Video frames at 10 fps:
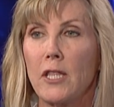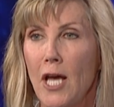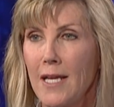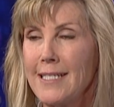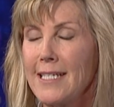
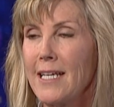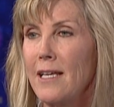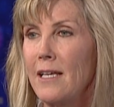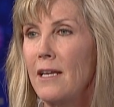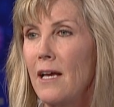
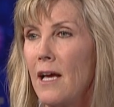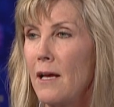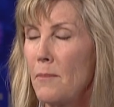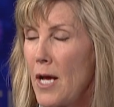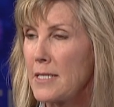London,
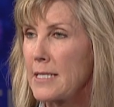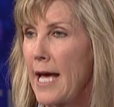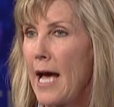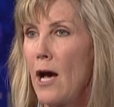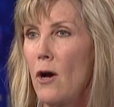
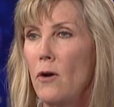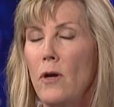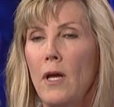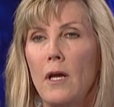Moscow,